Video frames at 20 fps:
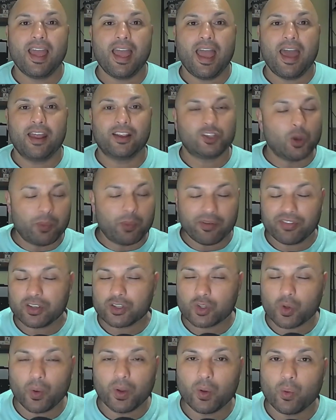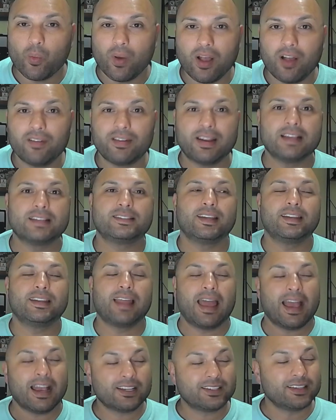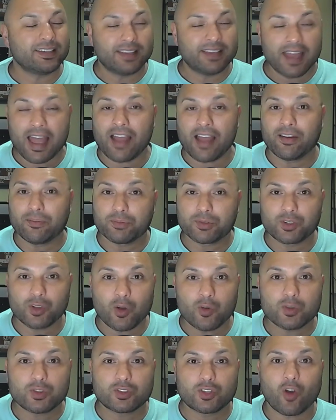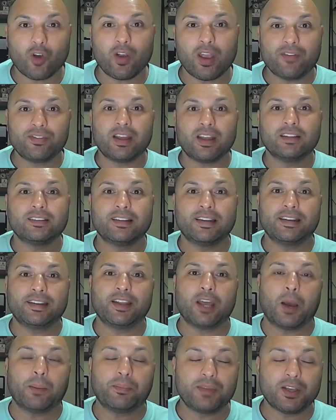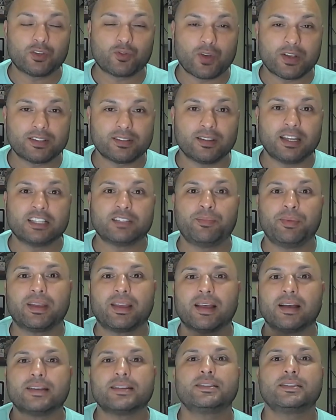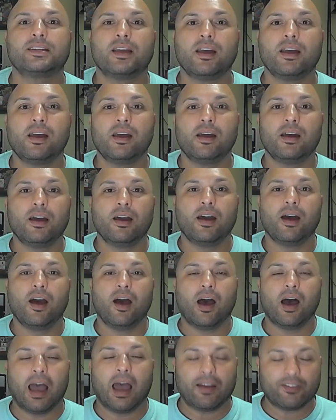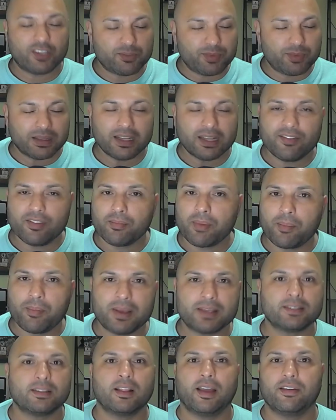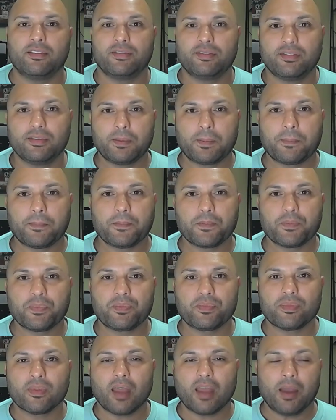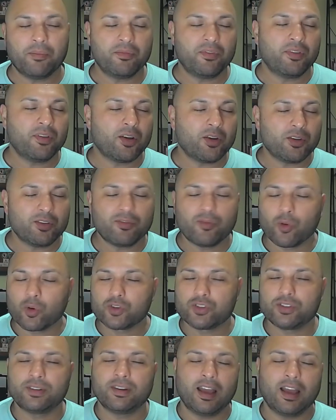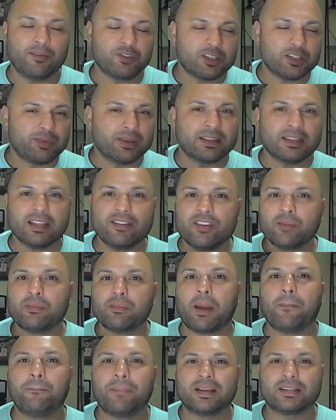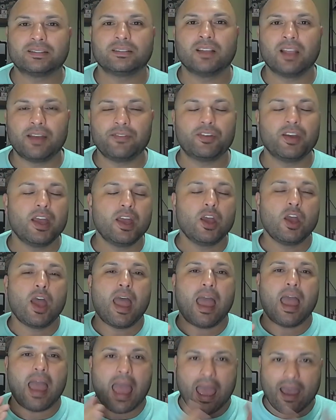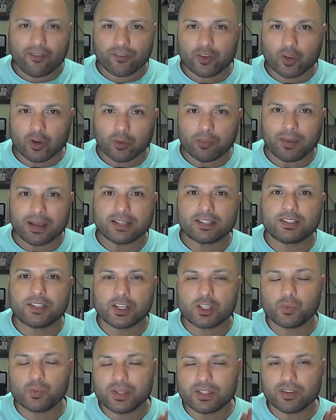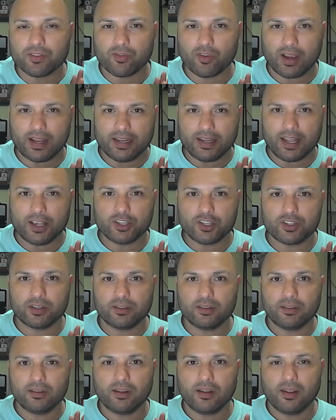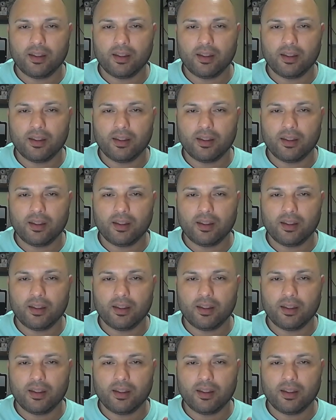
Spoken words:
and I just hope everything's going well." And I said, "Actually, yeah, I'm so sorry I've not done any updates recently. It's because I've just been living my best life. I'm very fortunate. I've just been living my best life. After my 6 weeks of radiation,